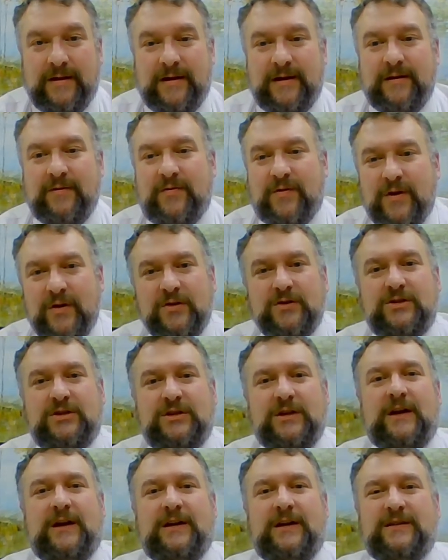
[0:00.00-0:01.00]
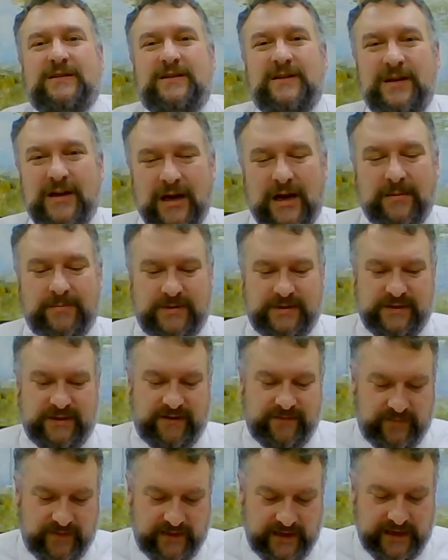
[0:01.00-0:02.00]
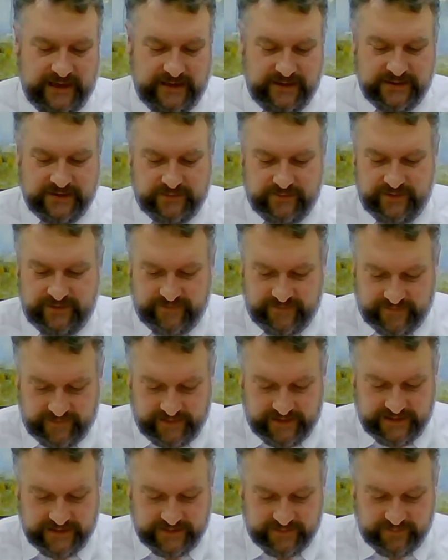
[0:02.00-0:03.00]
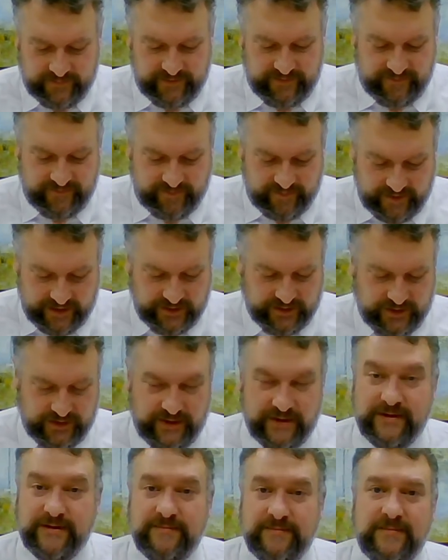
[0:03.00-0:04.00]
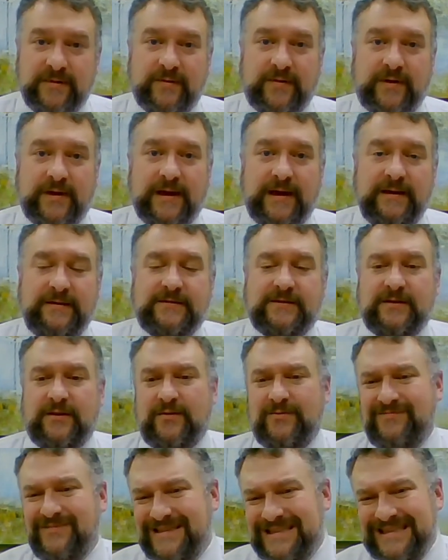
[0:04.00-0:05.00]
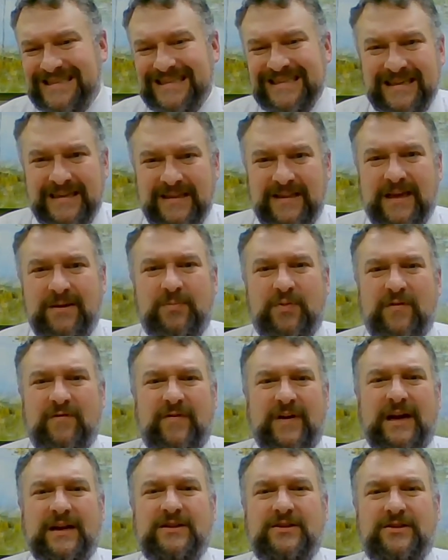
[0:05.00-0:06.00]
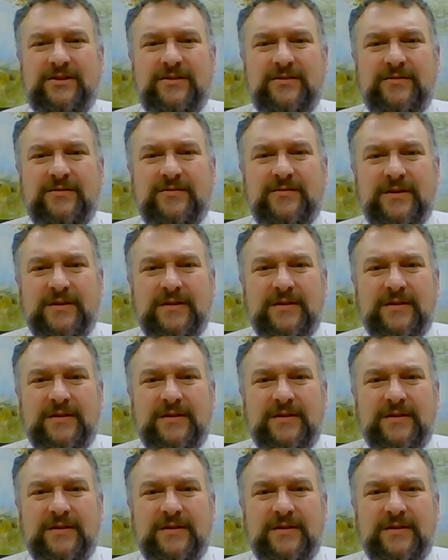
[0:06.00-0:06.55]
3 John is the opposite of that, as we've mentioned. Okay, so that provides you